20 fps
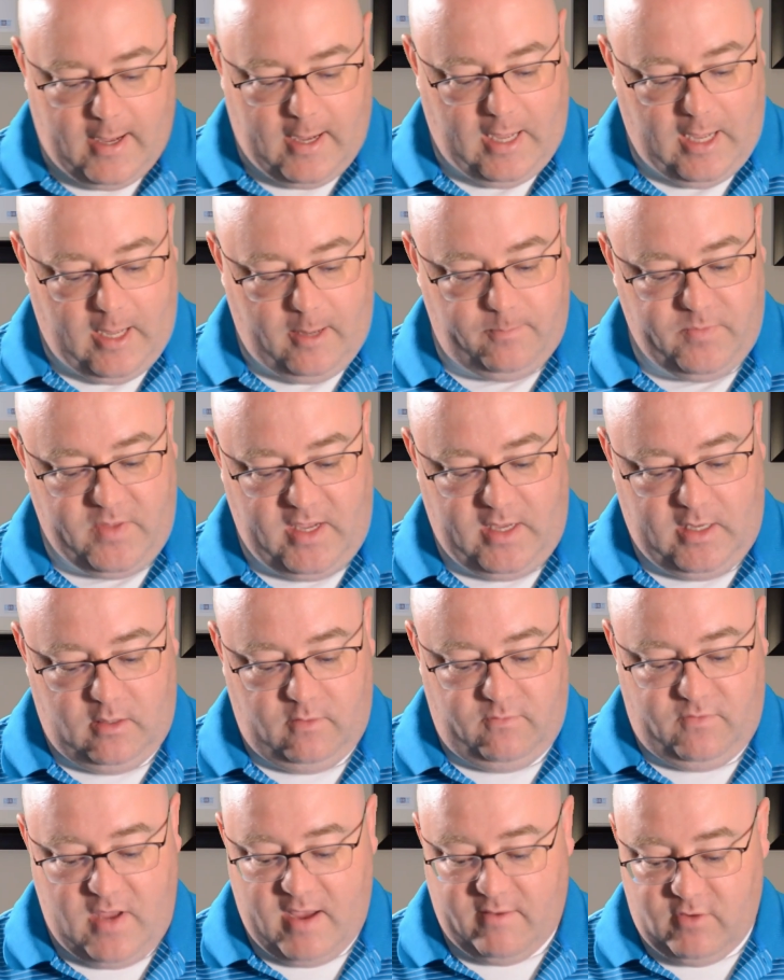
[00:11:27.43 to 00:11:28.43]
And
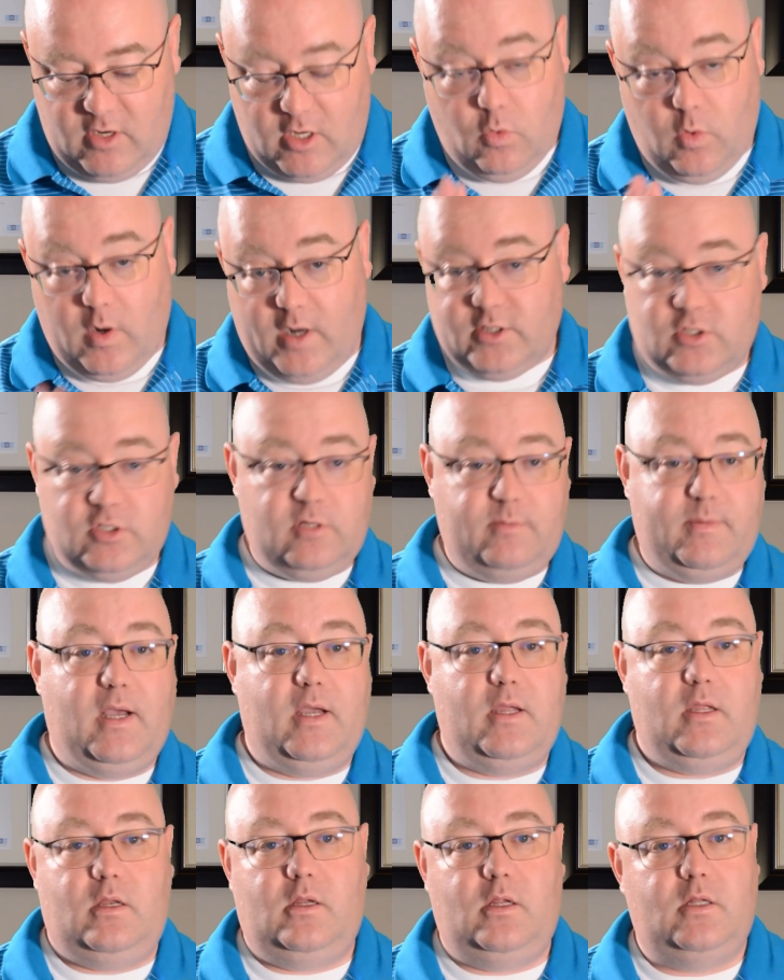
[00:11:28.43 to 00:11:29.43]
if you have any questions
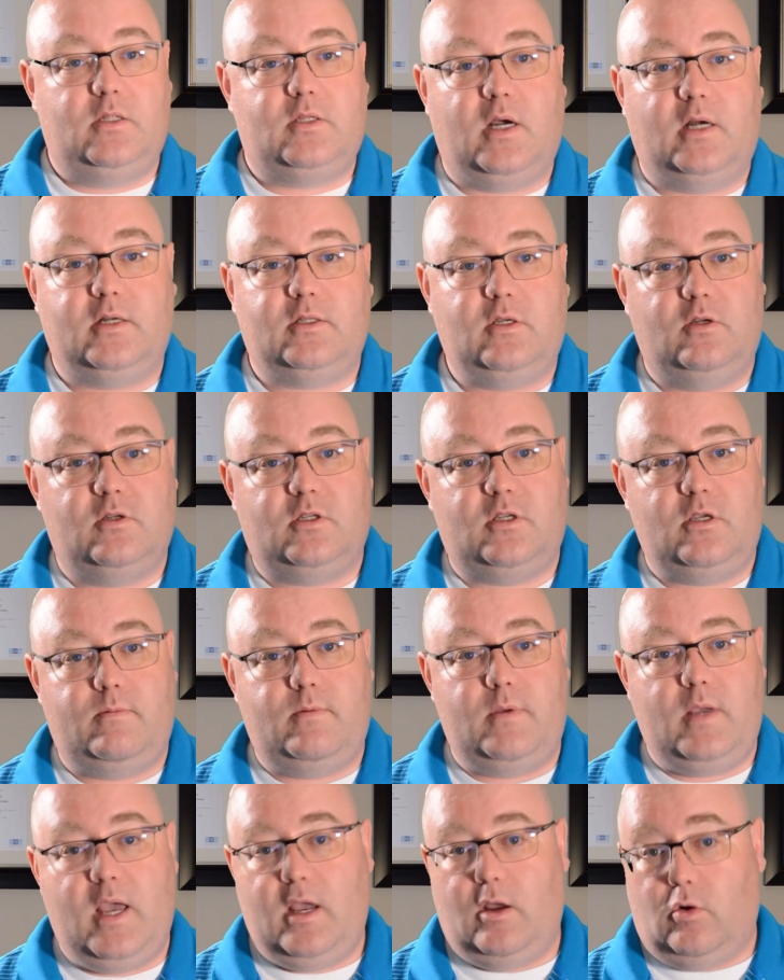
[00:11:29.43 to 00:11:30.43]
about it, you need to talk to your
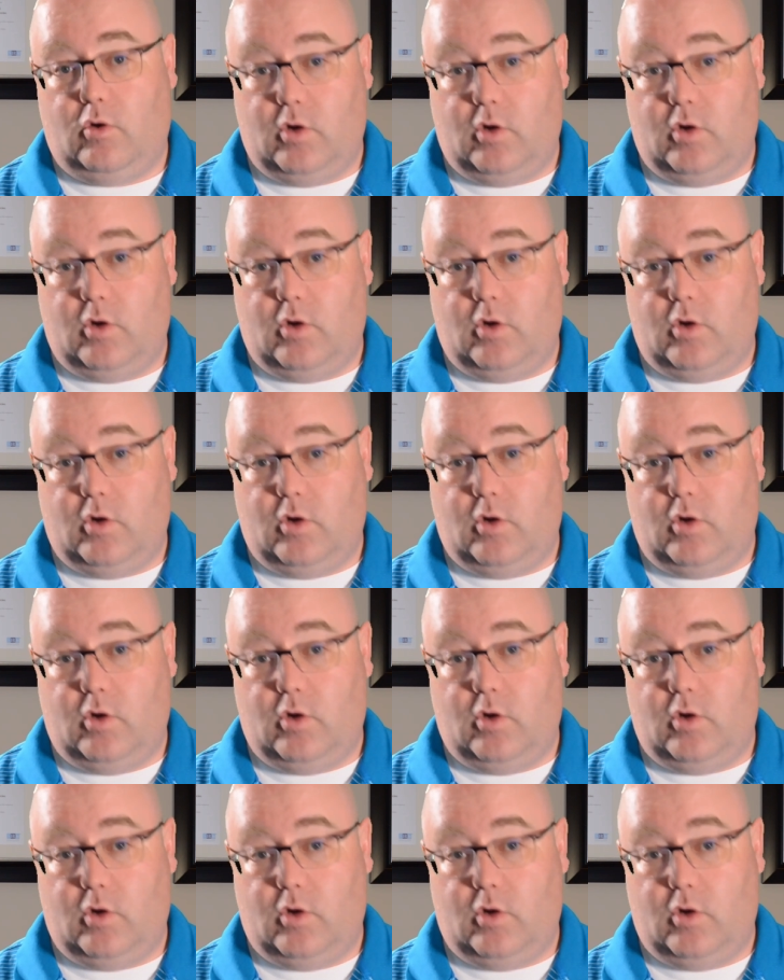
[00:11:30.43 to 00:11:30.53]
CPA,